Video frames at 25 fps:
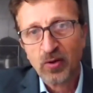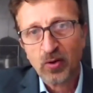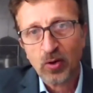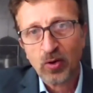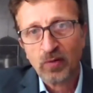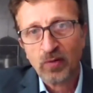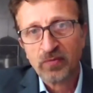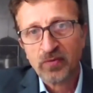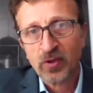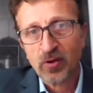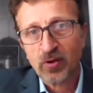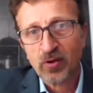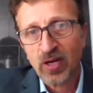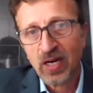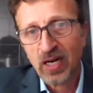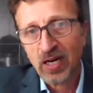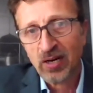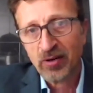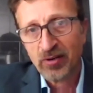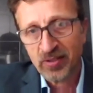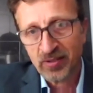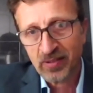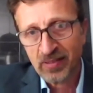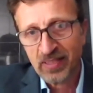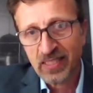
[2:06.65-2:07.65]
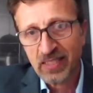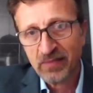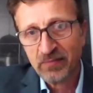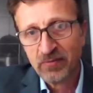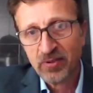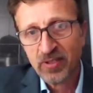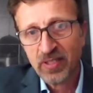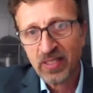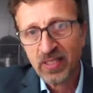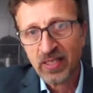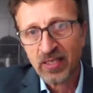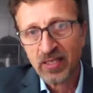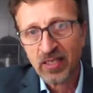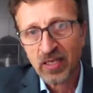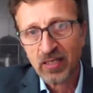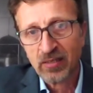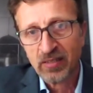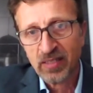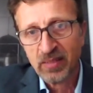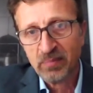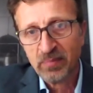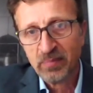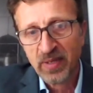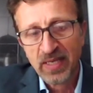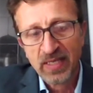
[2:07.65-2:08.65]
of, you know, our delivery and our
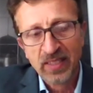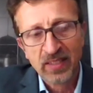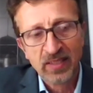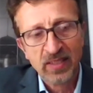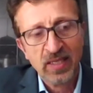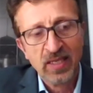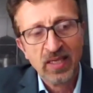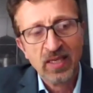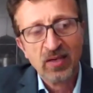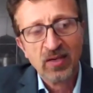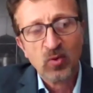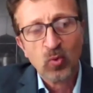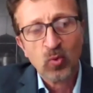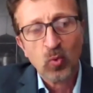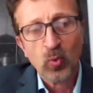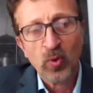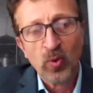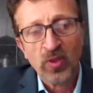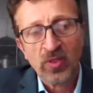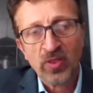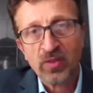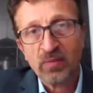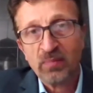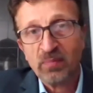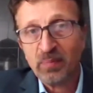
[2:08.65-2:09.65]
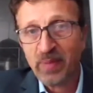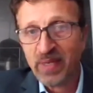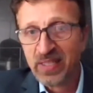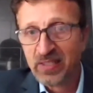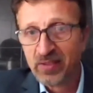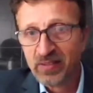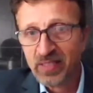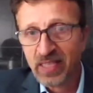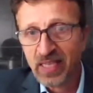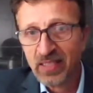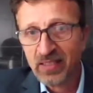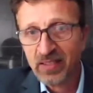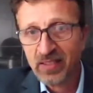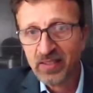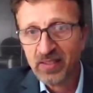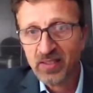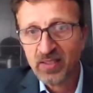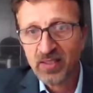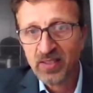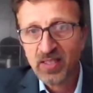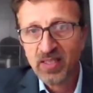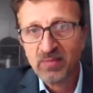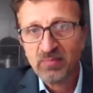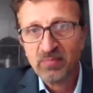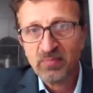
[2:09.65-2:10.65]
impact, with better talent,